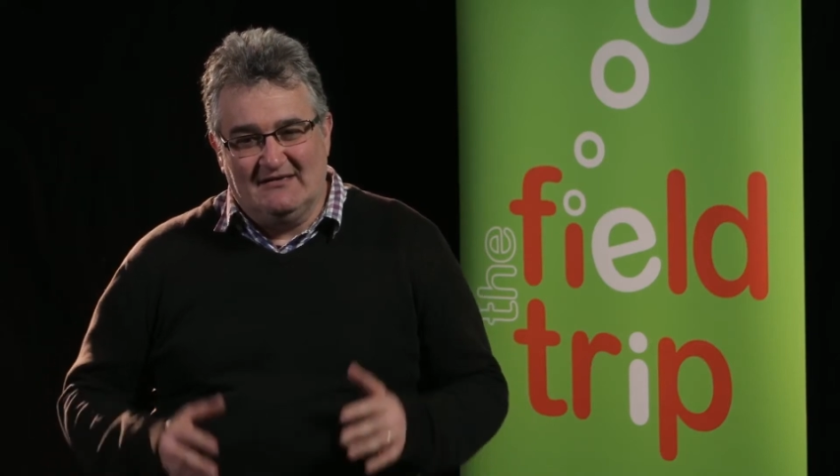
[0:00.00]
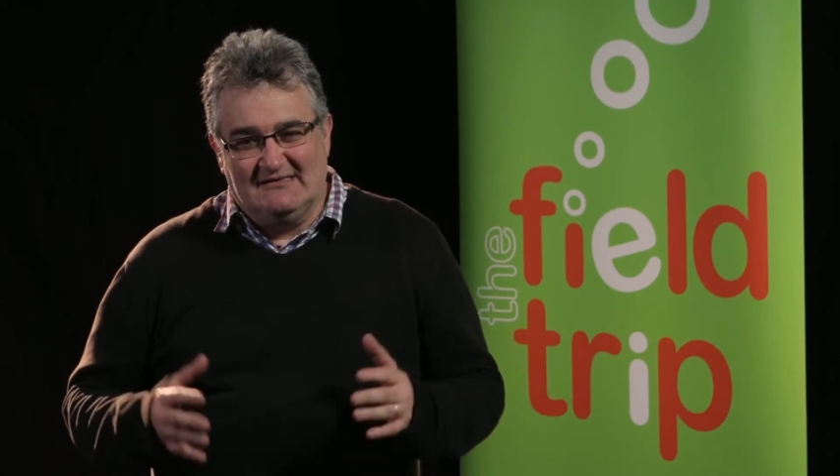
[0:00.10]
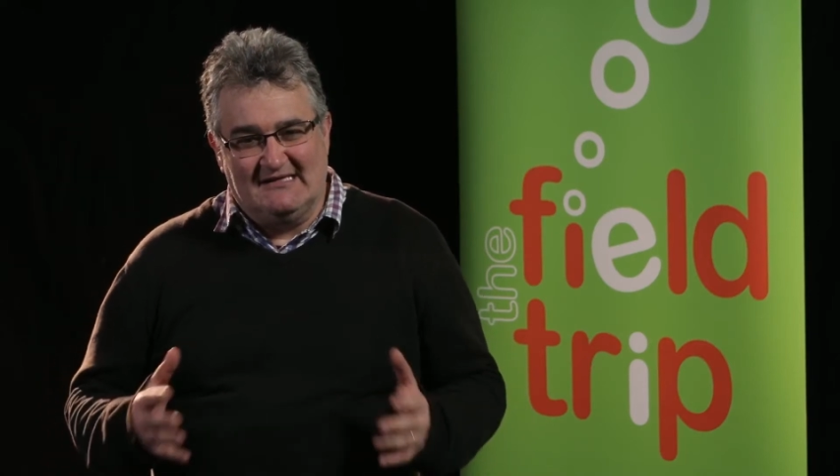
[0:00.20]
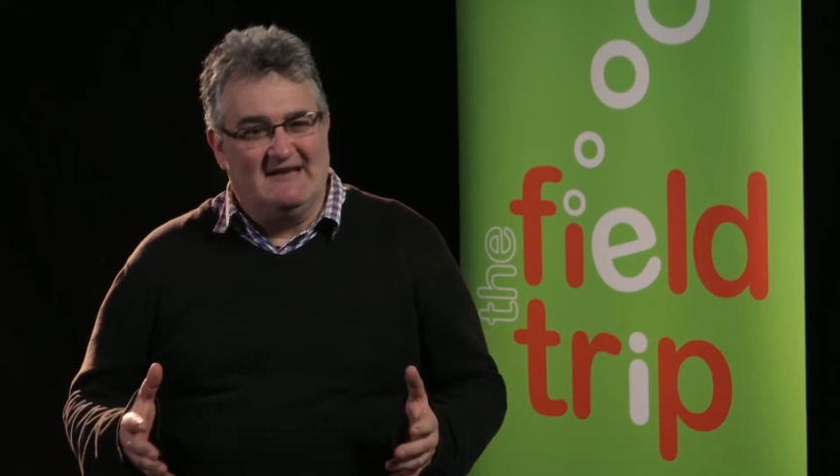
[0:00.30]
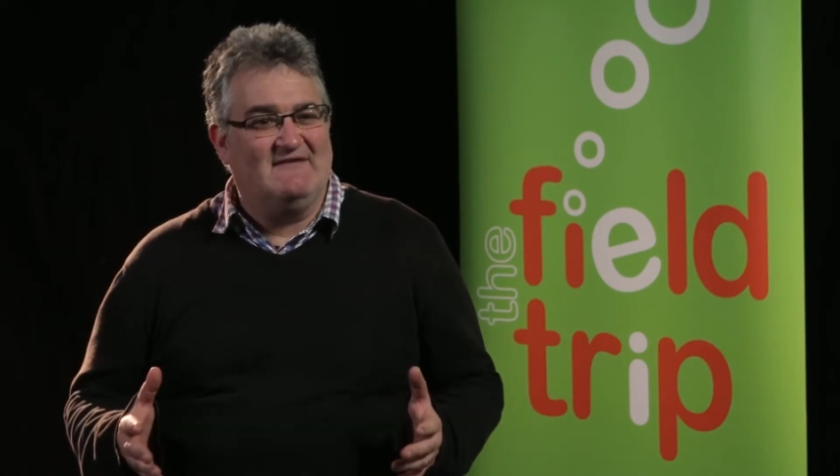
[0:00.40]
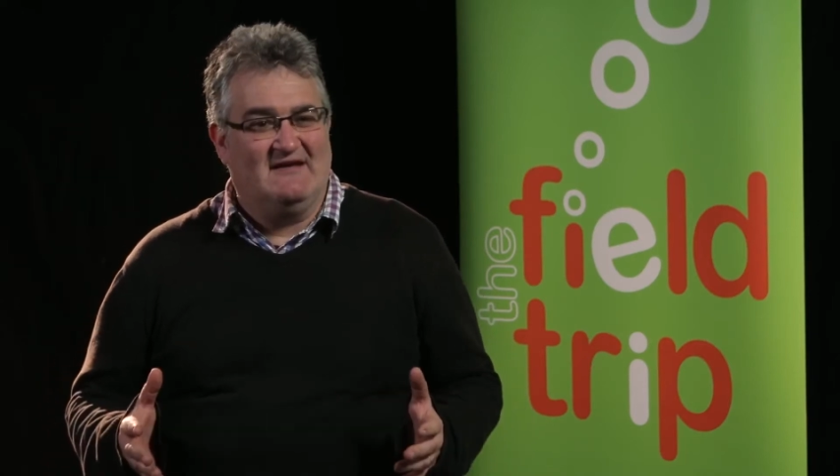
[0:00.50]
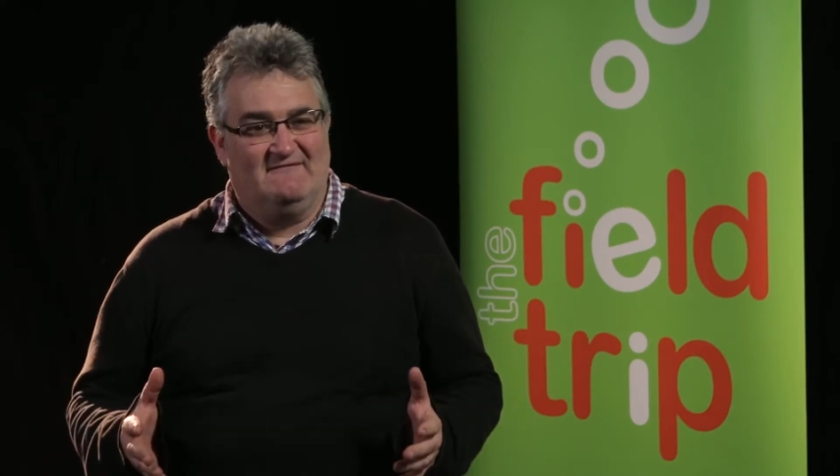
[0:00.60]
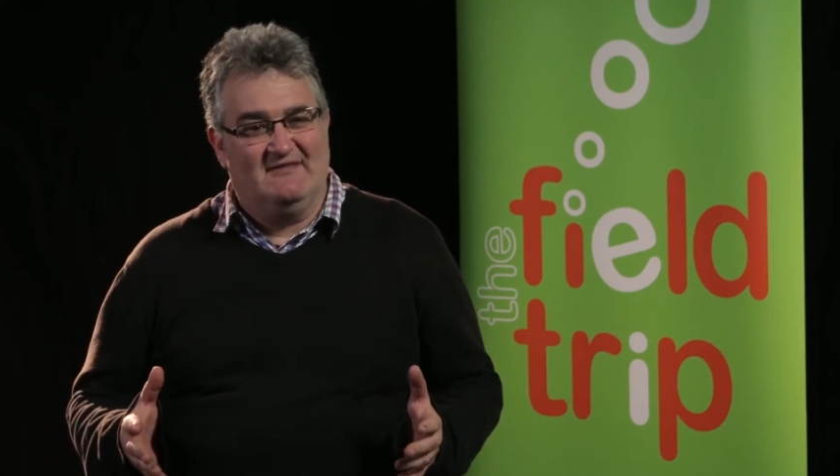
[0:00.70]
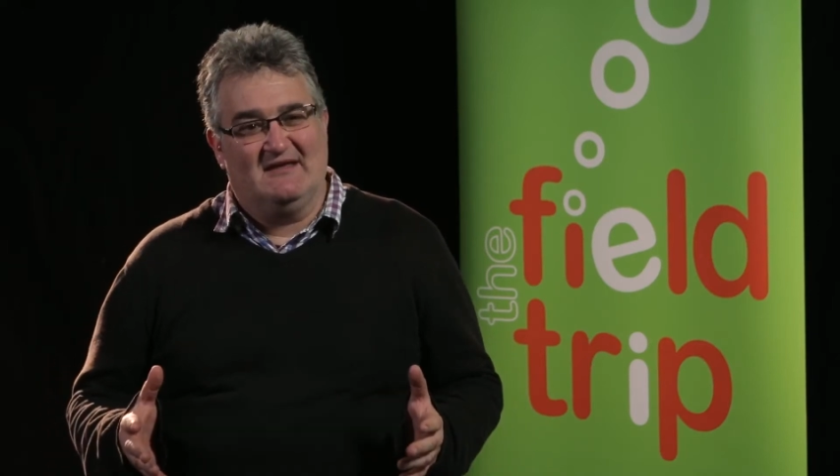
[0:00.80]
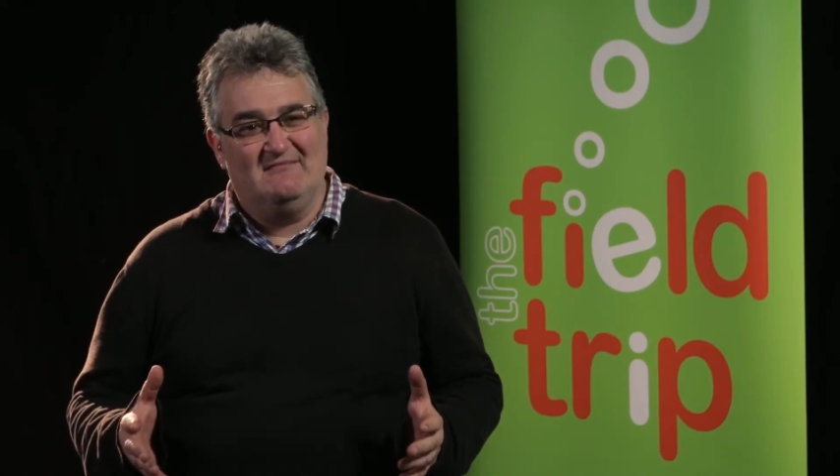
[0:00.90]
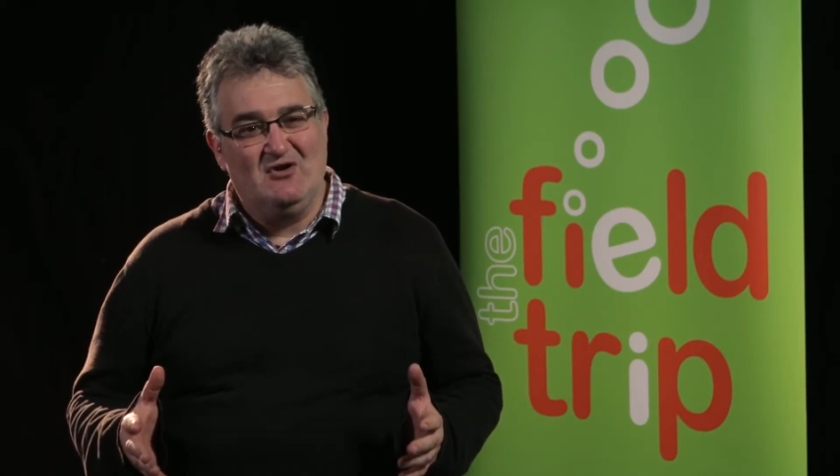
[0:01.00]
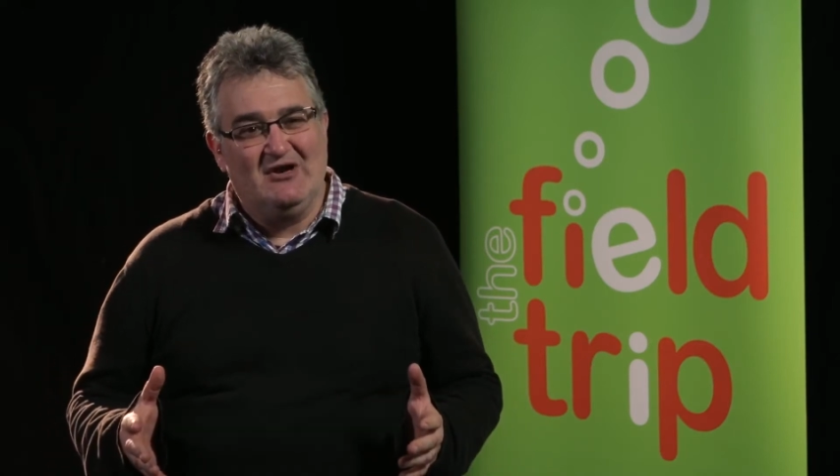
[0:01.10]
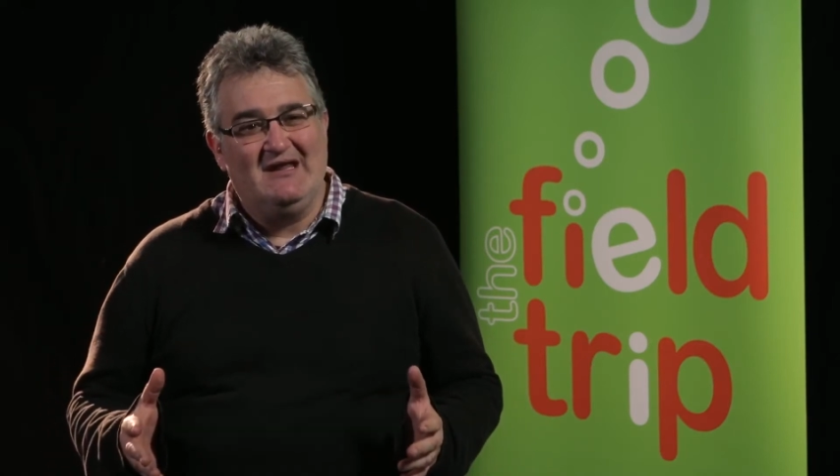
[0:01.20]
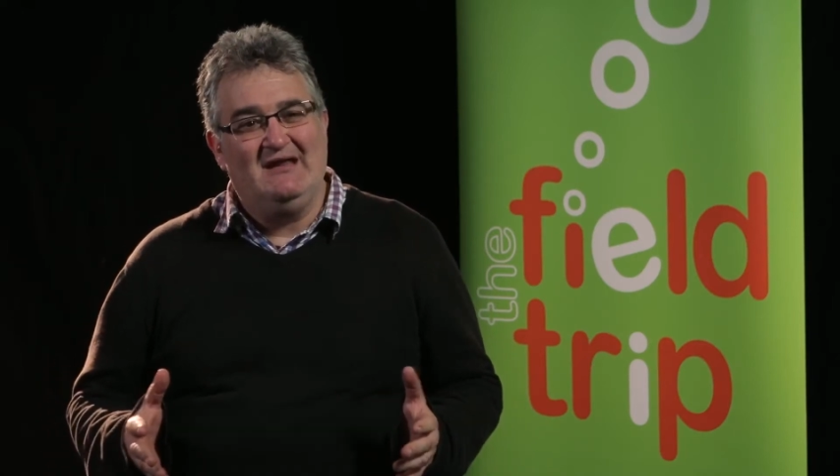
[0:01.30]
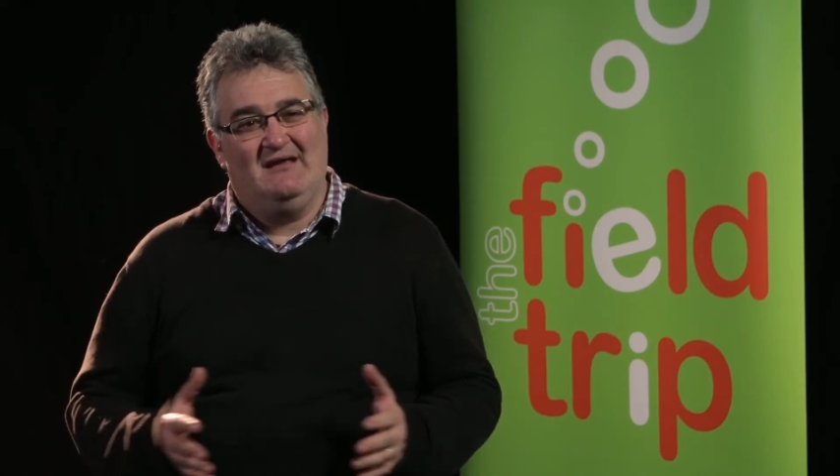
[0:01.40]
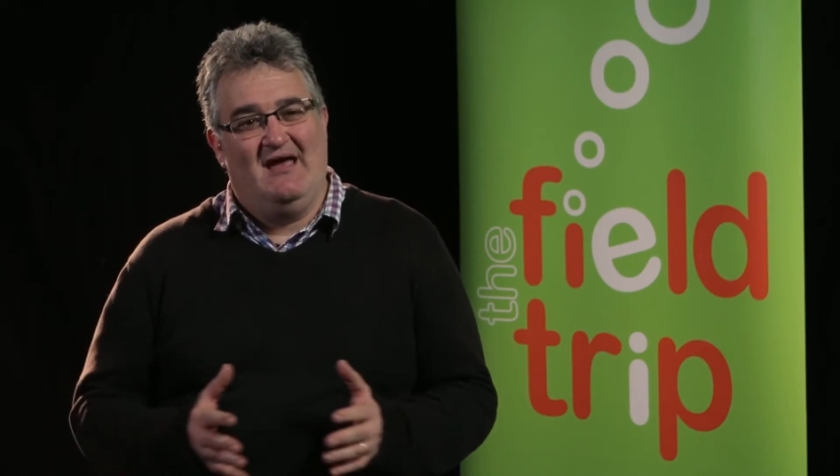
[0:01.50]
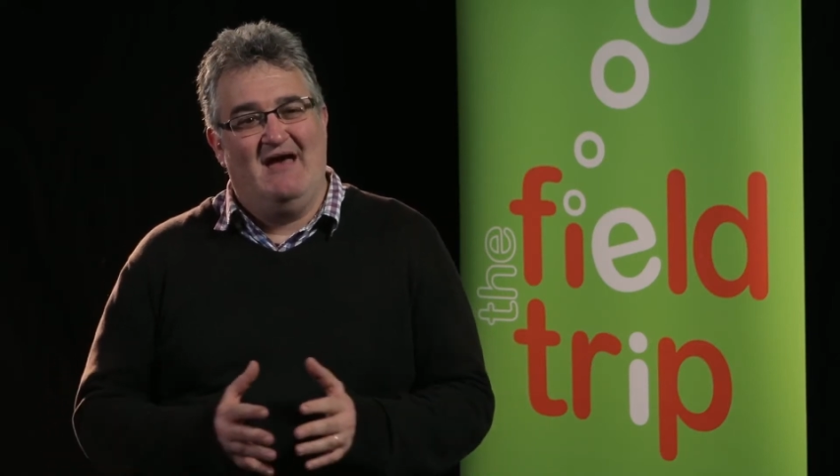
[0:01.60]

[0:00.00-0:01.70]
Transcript: significant for the community,